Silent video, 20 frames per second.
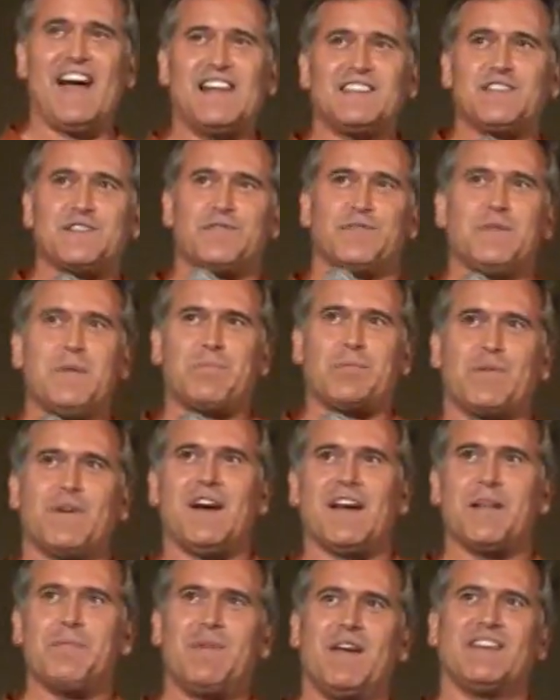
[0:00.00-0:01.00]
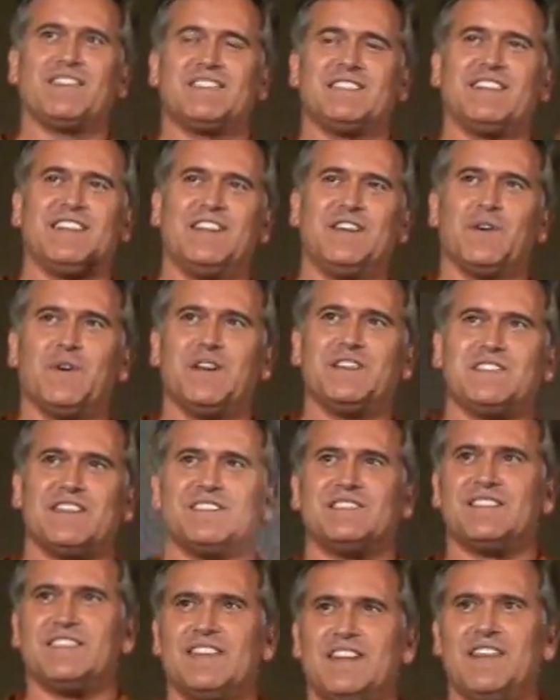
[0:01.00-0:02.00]
I just flip around and make silly
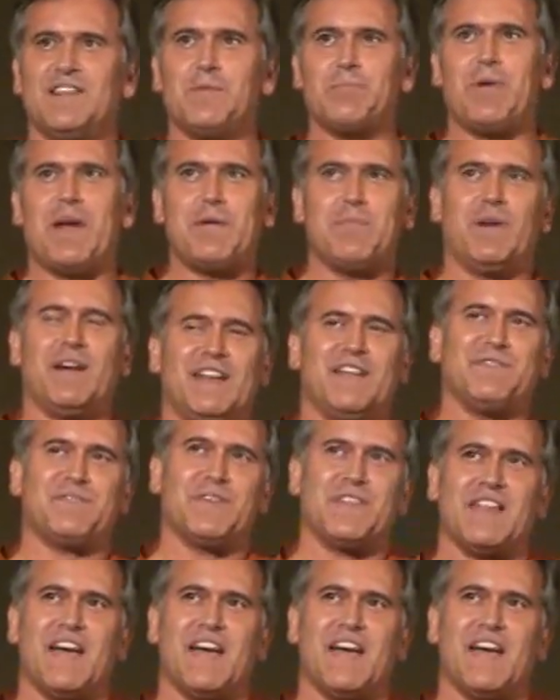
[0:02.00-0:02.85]
noises, and you pay money for